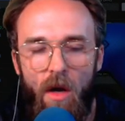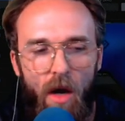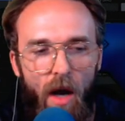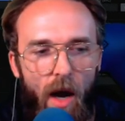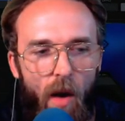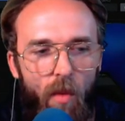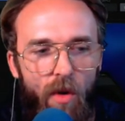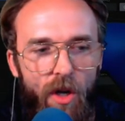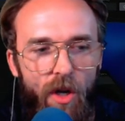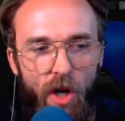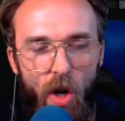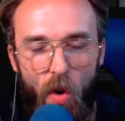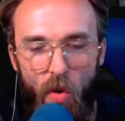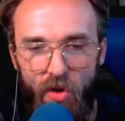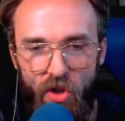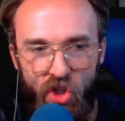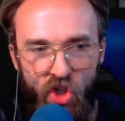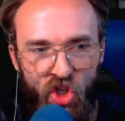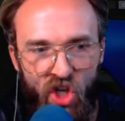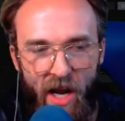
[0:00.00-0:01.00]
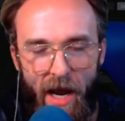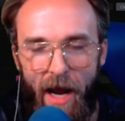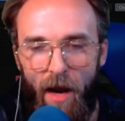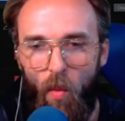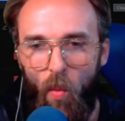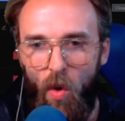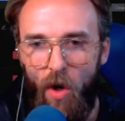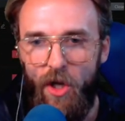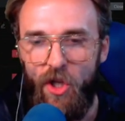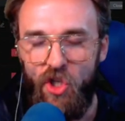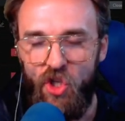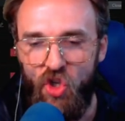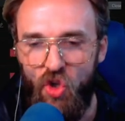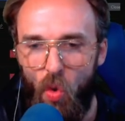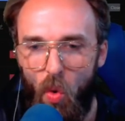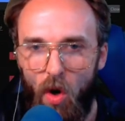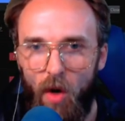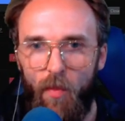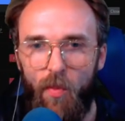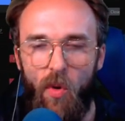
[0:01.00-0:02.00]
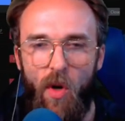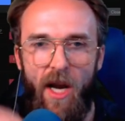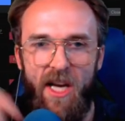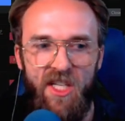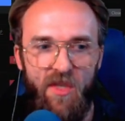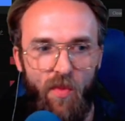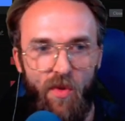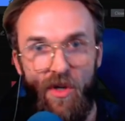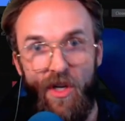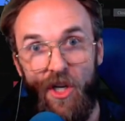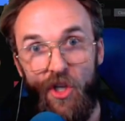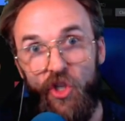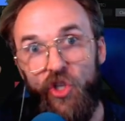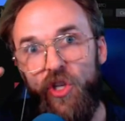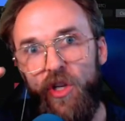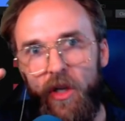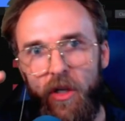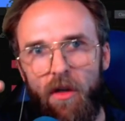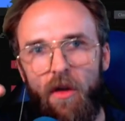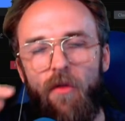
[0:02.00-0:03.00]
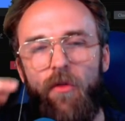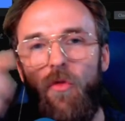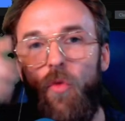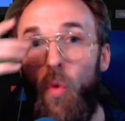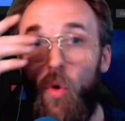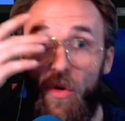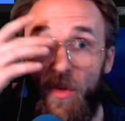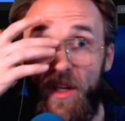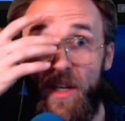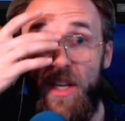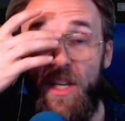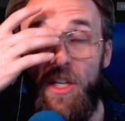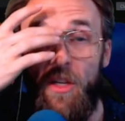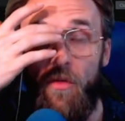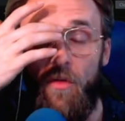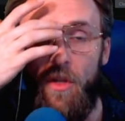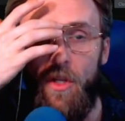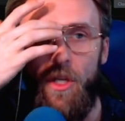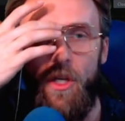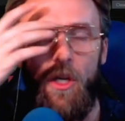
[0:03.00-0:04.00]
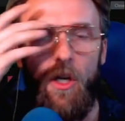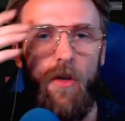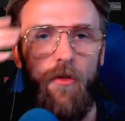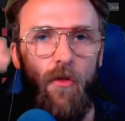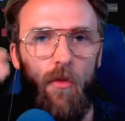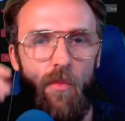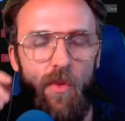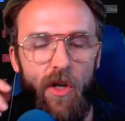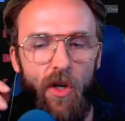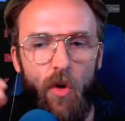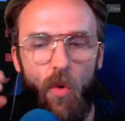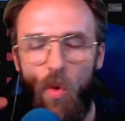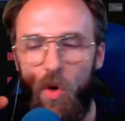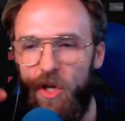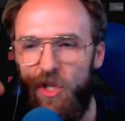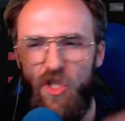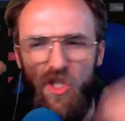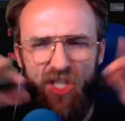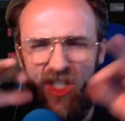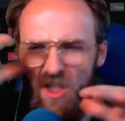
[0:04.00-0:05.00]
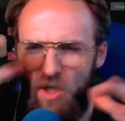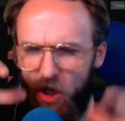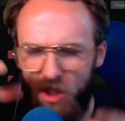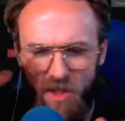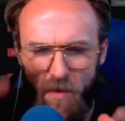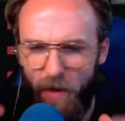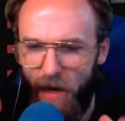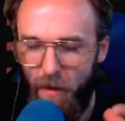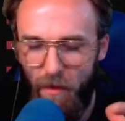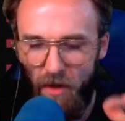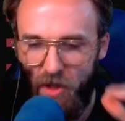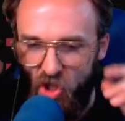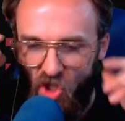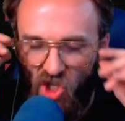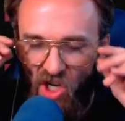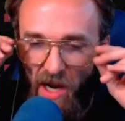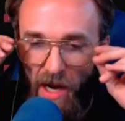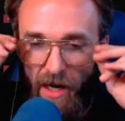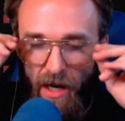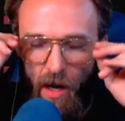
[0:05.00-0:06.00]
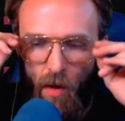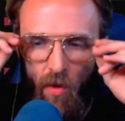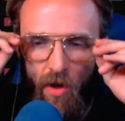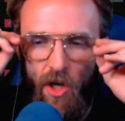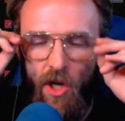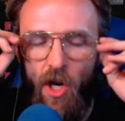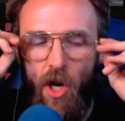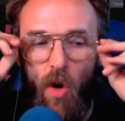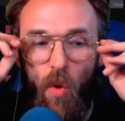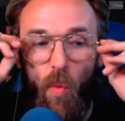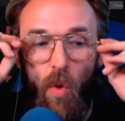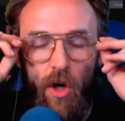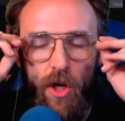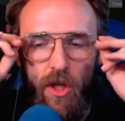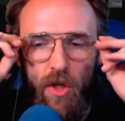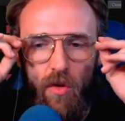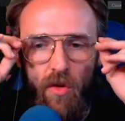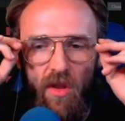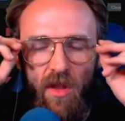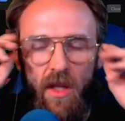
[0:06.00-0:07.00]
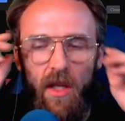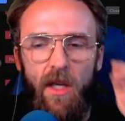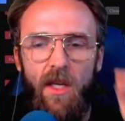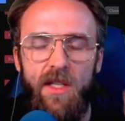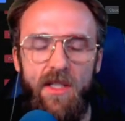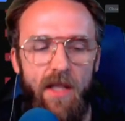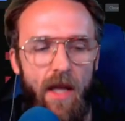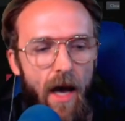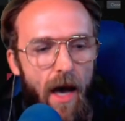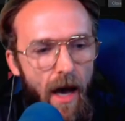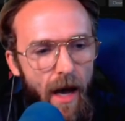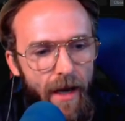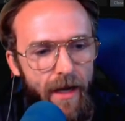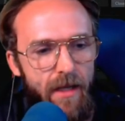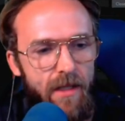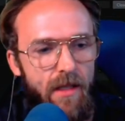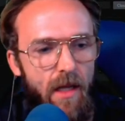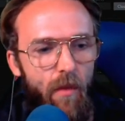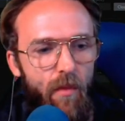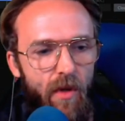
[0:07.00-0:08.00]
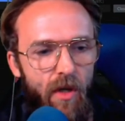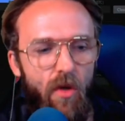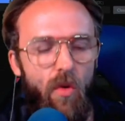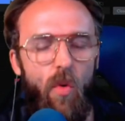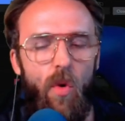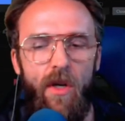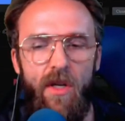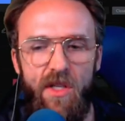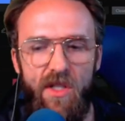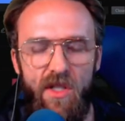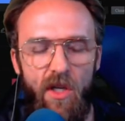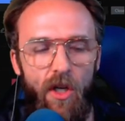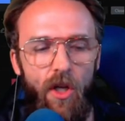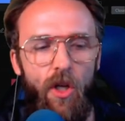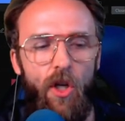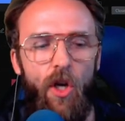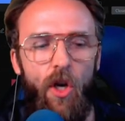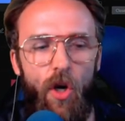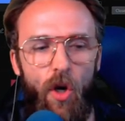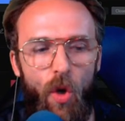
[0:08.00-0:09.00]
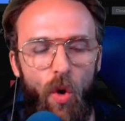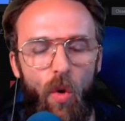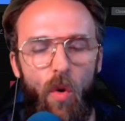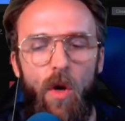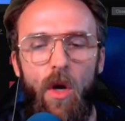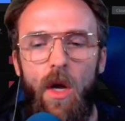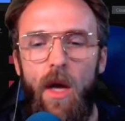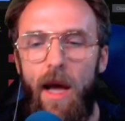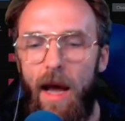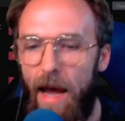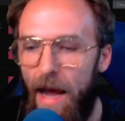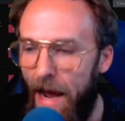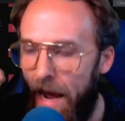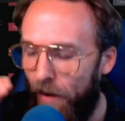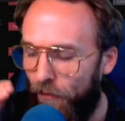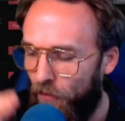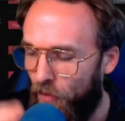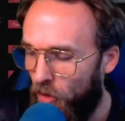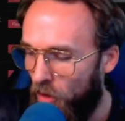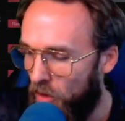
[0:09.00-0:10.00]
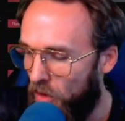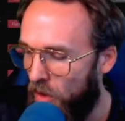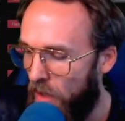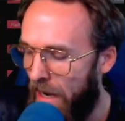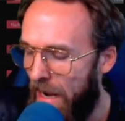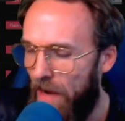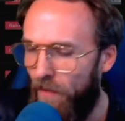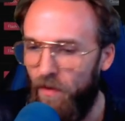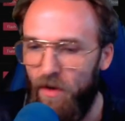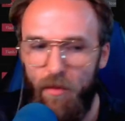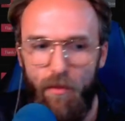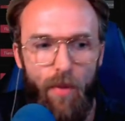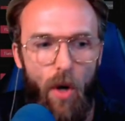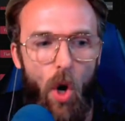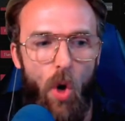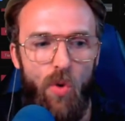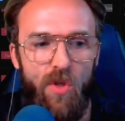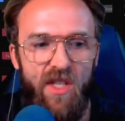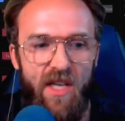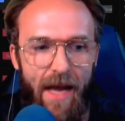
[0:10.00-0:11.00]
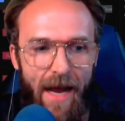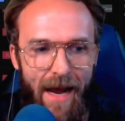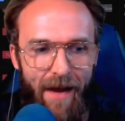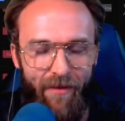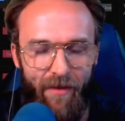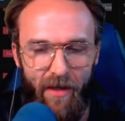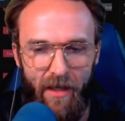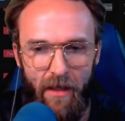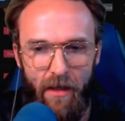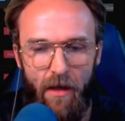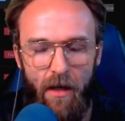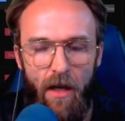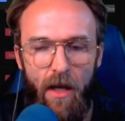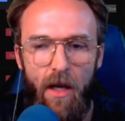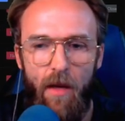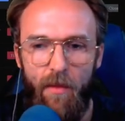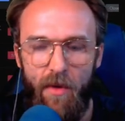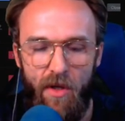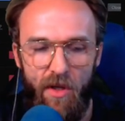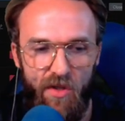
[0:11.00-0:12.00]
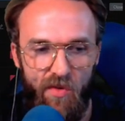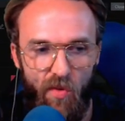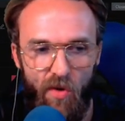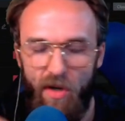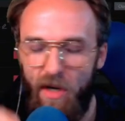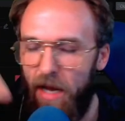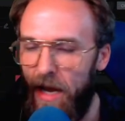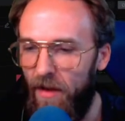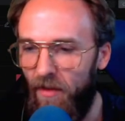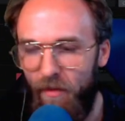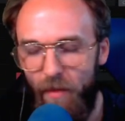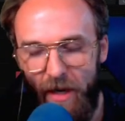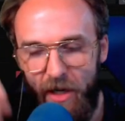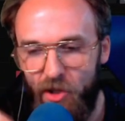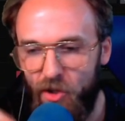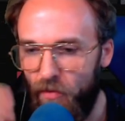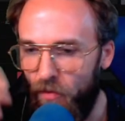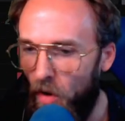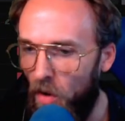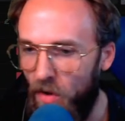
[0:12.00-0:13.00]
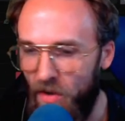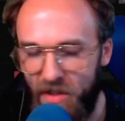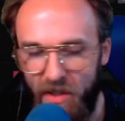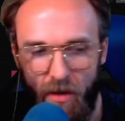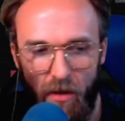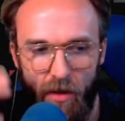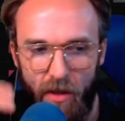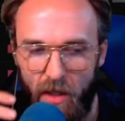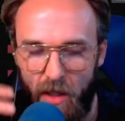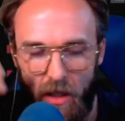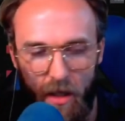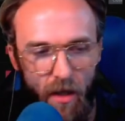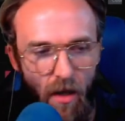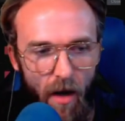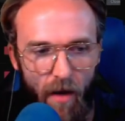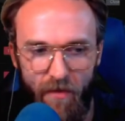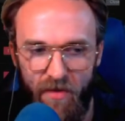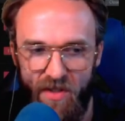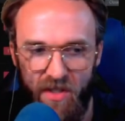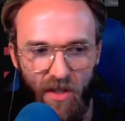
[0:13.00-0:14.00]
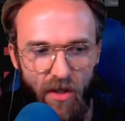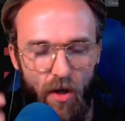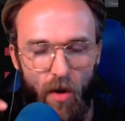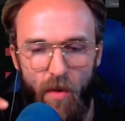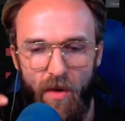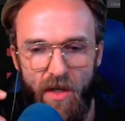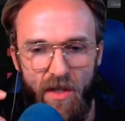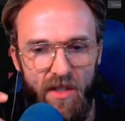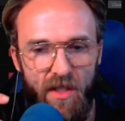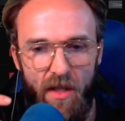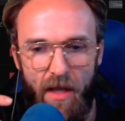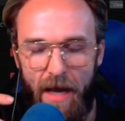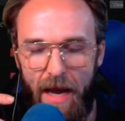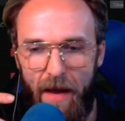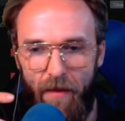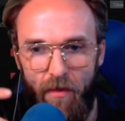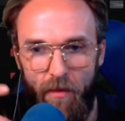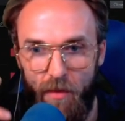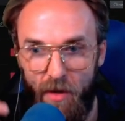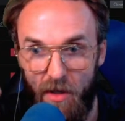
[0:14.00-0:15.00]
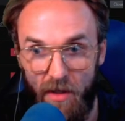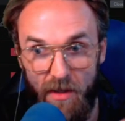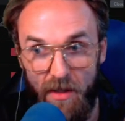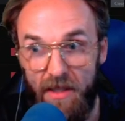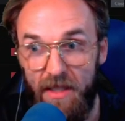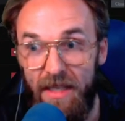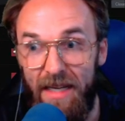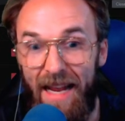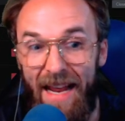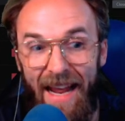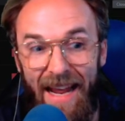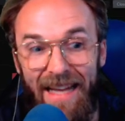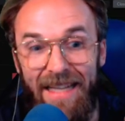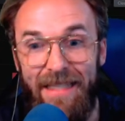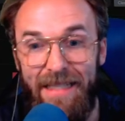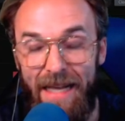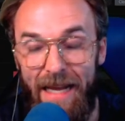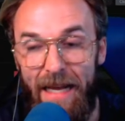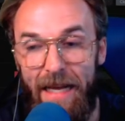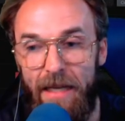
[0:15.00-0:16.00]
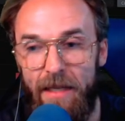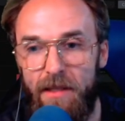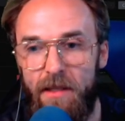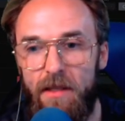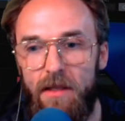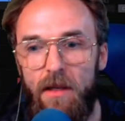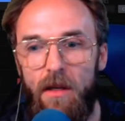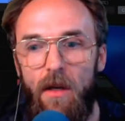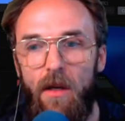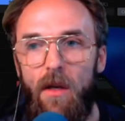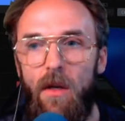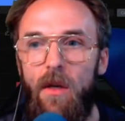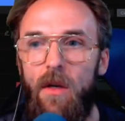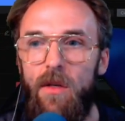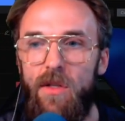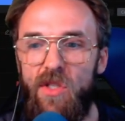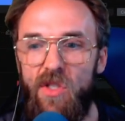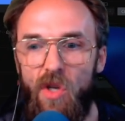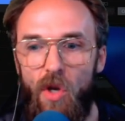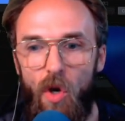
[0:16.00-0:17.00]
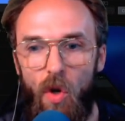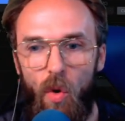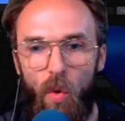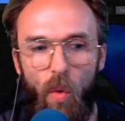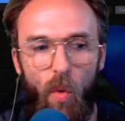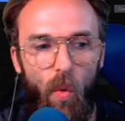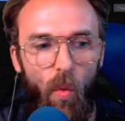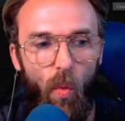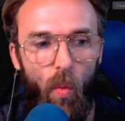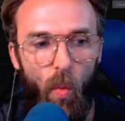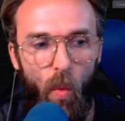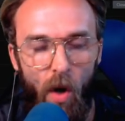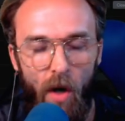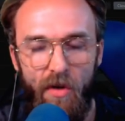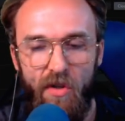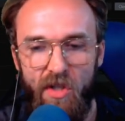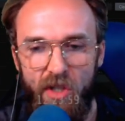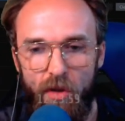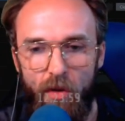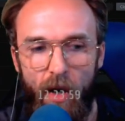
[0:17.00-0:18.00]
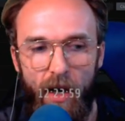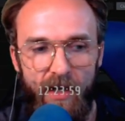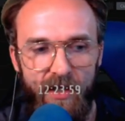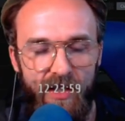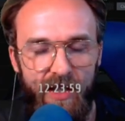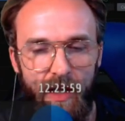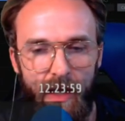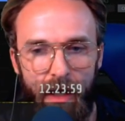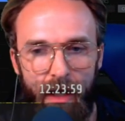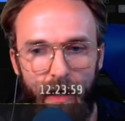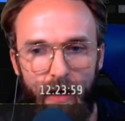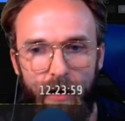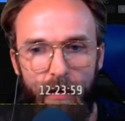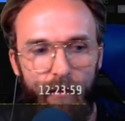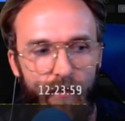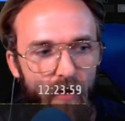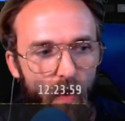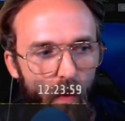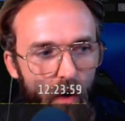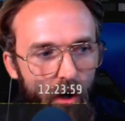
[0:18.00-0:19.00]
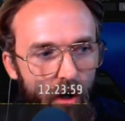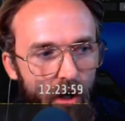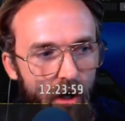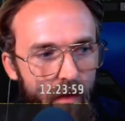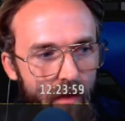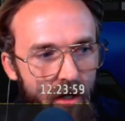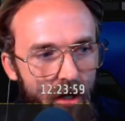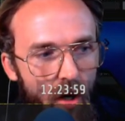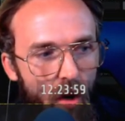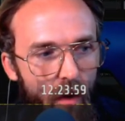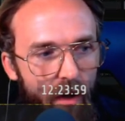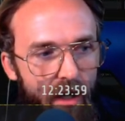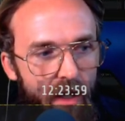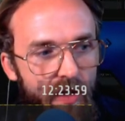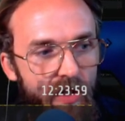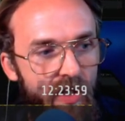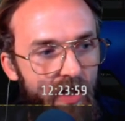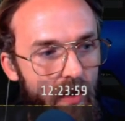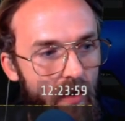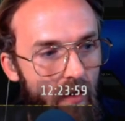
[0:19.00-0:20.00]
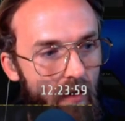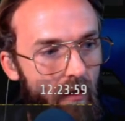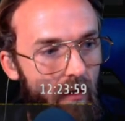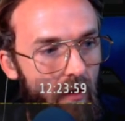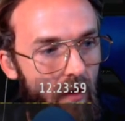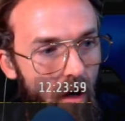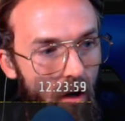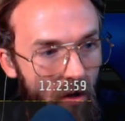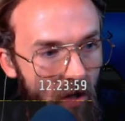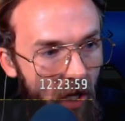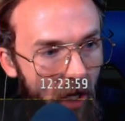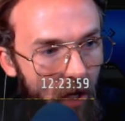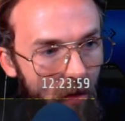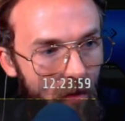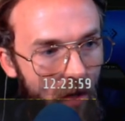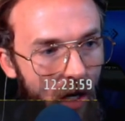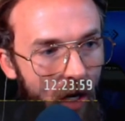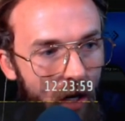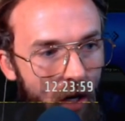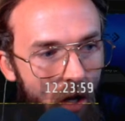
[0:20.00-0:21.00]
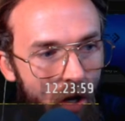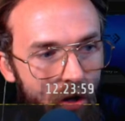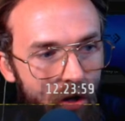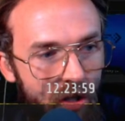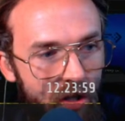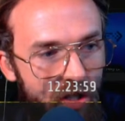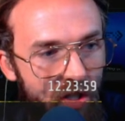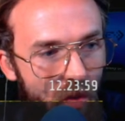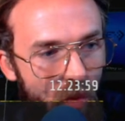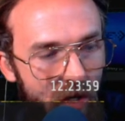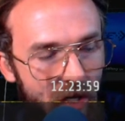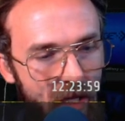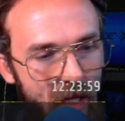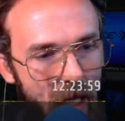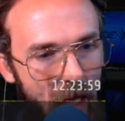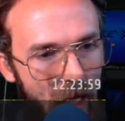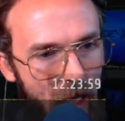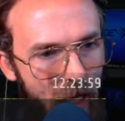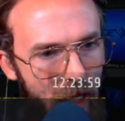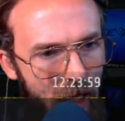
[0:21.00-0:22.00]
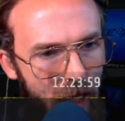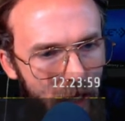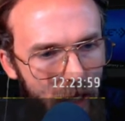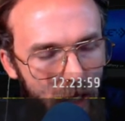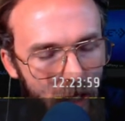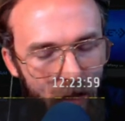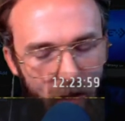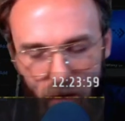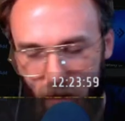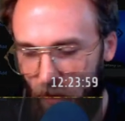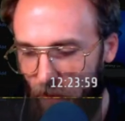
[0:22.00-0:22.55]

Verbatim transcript: I want to know in the chat, what is your price prediction for the end of the year for Bitcoin? Just start spamming the chat. I want to know, what do you think is the highest that Bitcoin is going to go after the halving, post halving? Because we're going to have major volatility, obviously going into the halving because it's in eight days. So what do you guys think we're going to be going into? Okay, we got one hundred twenty K.